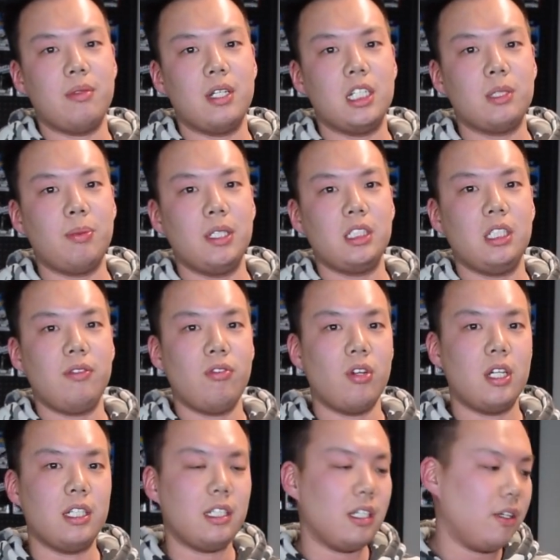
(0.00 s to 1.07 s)
Especially
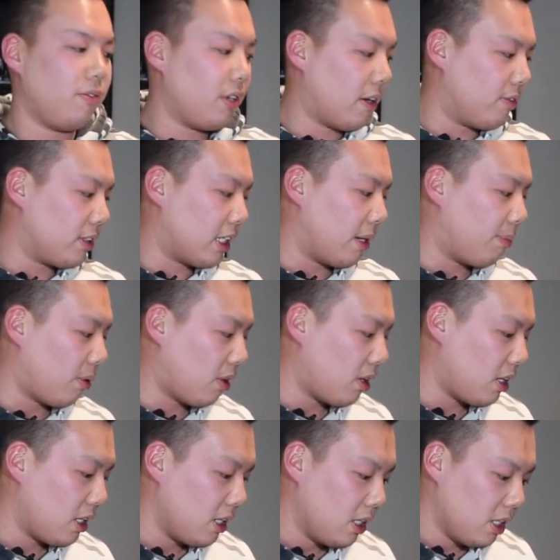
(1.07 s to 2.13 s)
if you have a Type
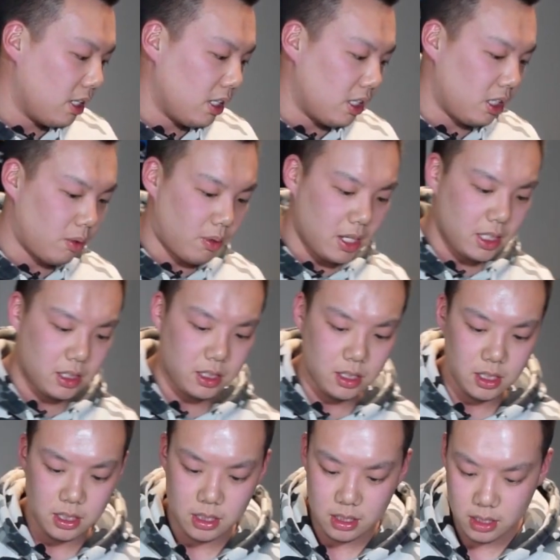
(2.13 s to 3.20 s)
R, you want it to
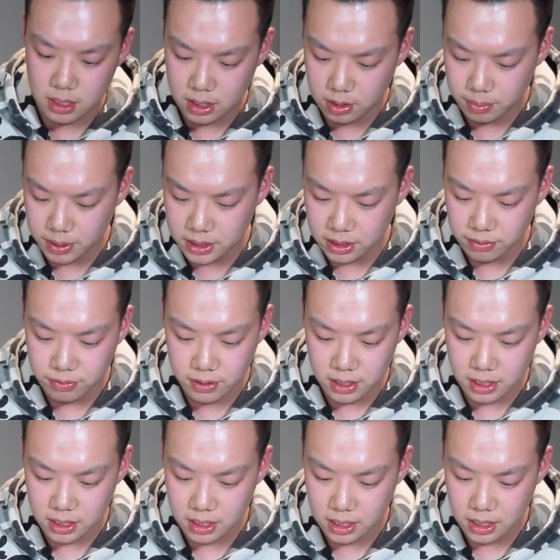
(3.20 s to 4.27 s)
look a little bit
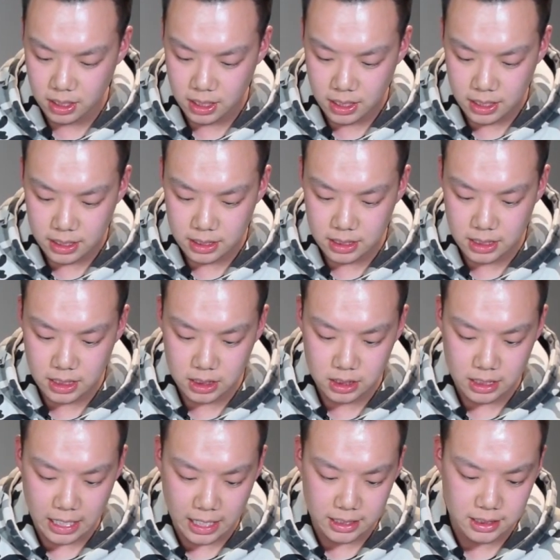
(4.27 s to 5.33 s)
different. This
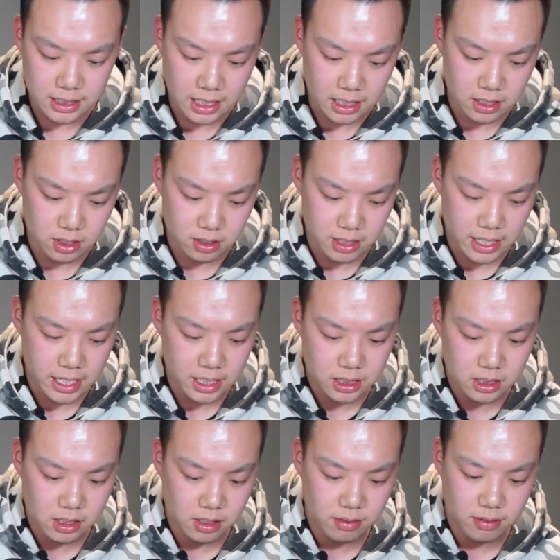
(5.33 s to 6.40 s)
adds that little
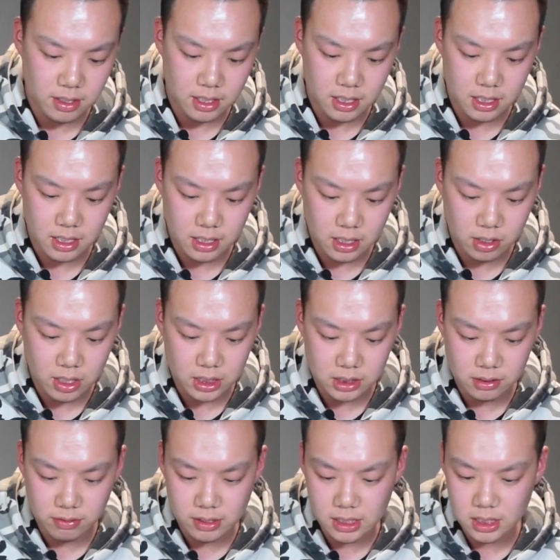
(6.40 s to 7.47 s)
edge of
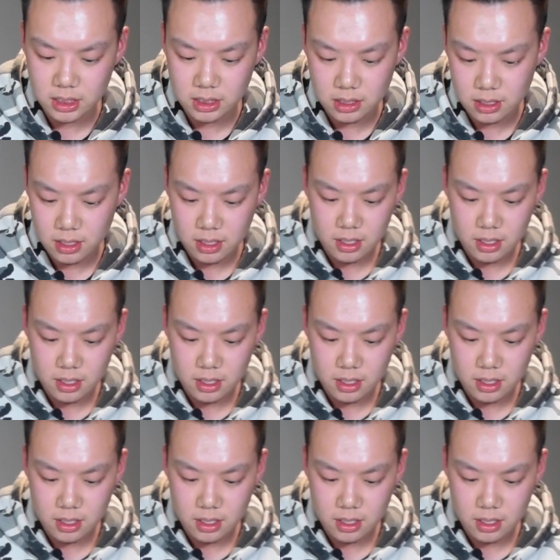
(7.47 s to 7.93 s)
aggressiveness.